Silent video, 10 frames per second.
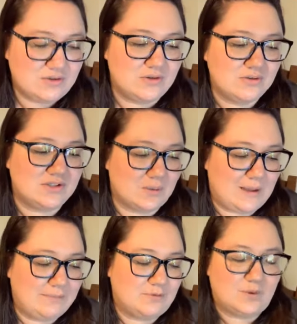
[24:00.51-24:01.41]
you use the
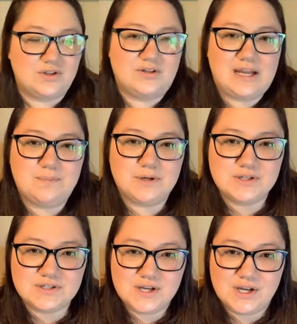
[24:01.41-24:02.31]
wipes with your
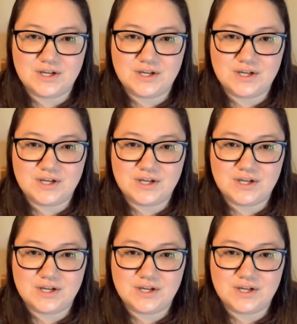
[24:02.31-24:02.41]
diapers,